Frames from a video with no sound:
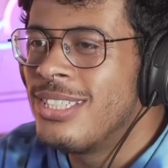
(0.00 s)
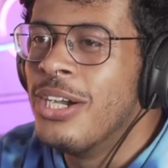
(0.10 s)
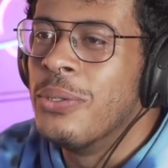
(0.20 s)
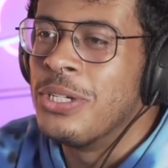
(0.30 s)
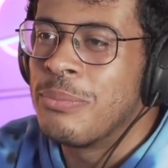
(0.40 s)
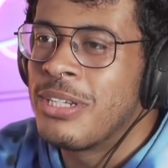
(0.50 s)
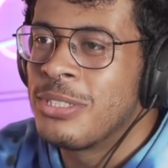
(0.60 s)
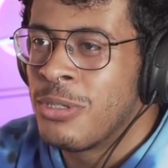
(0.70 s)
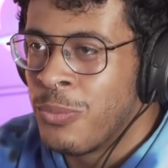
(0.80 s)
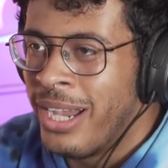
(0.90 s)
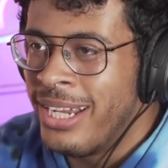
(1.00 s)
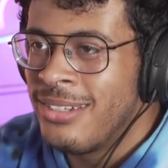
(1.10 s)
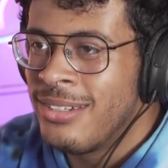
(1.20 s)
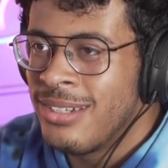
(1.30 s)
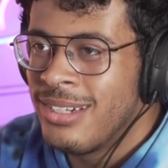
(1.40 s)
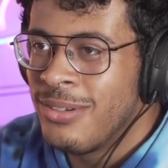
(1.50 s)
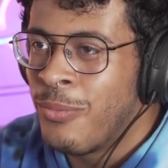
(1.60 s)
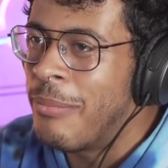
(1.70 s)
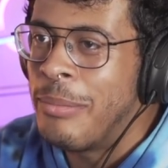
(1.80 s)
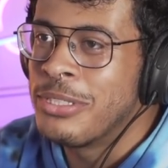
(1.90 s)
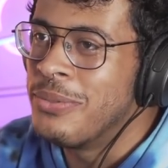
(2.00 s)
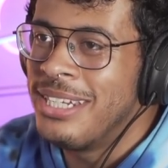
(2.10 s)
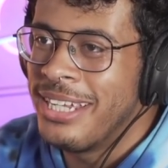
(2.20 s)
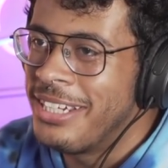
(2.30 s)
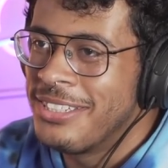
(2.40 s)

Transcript: no, Luke, because we're white. White people don't need aliens.